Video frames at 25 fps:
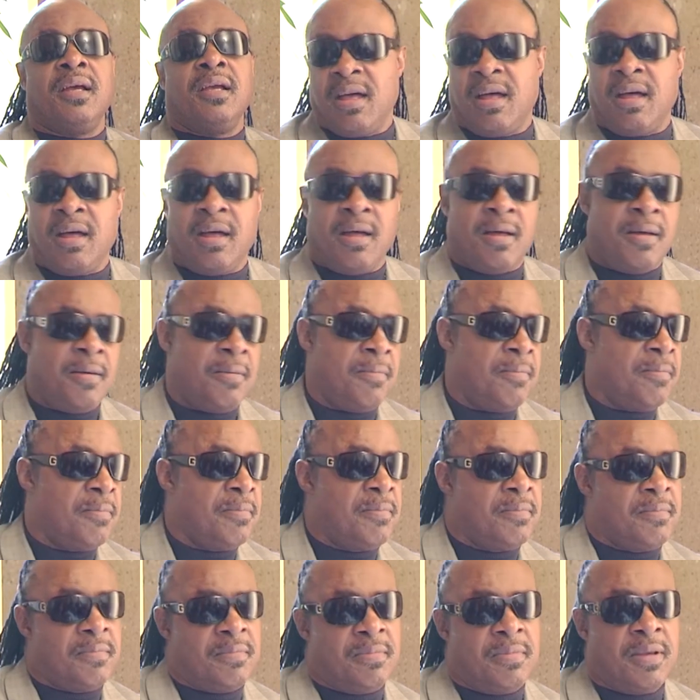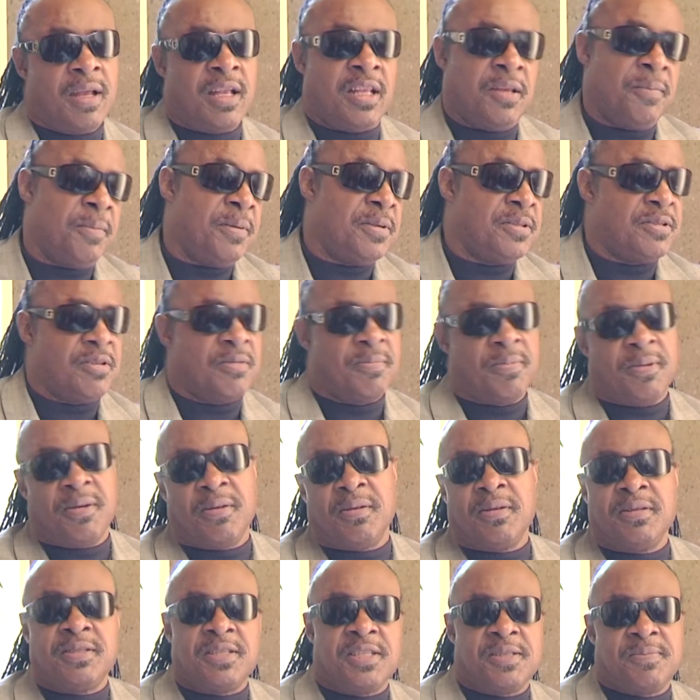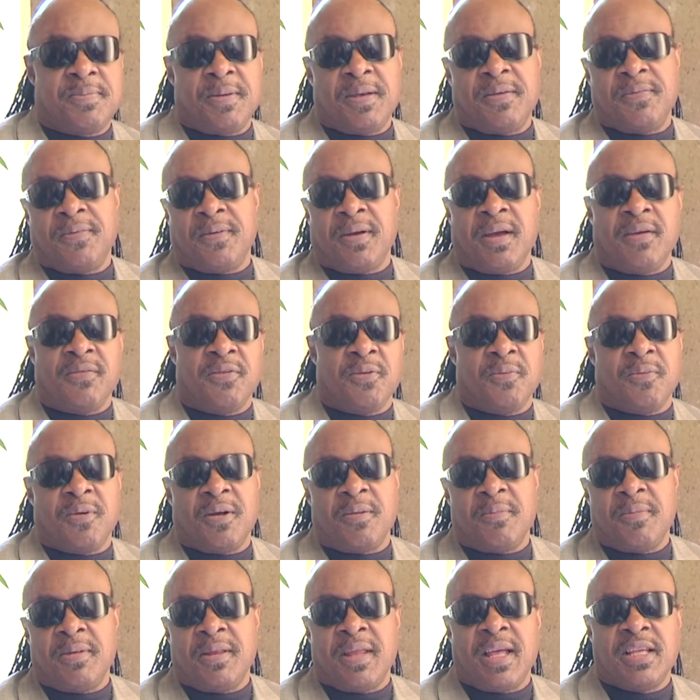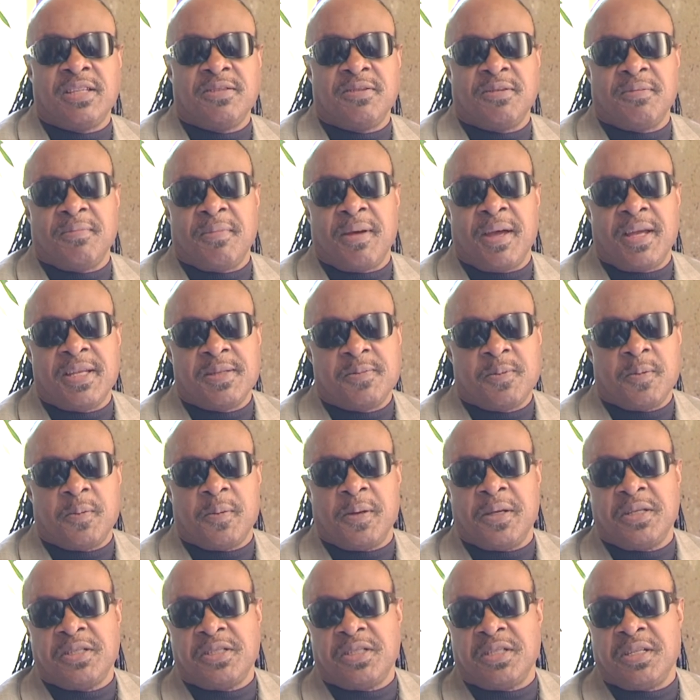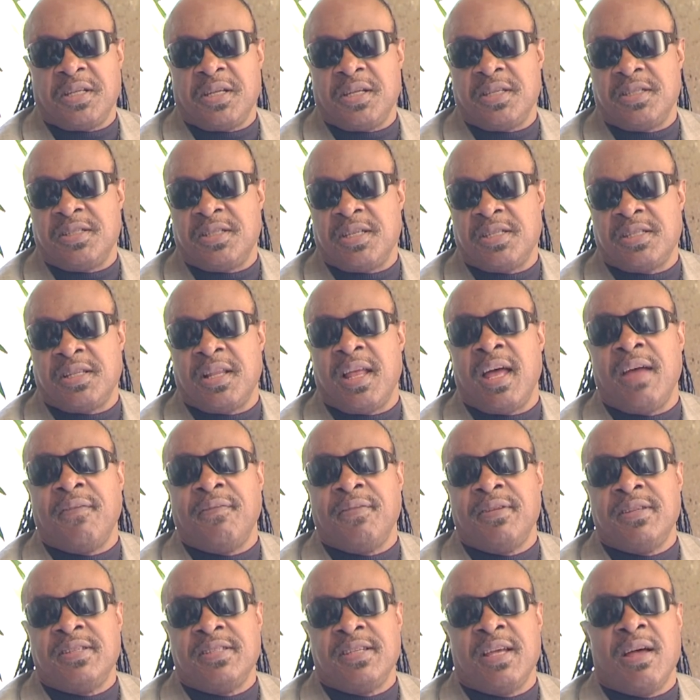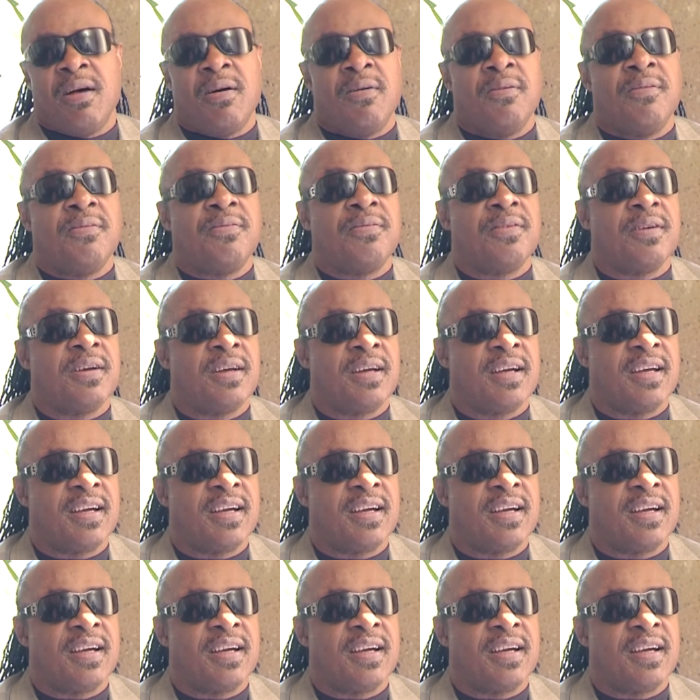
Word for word: Uh, not to be so bold as to speak for everyone, but that's what my inspiration is, just life itself.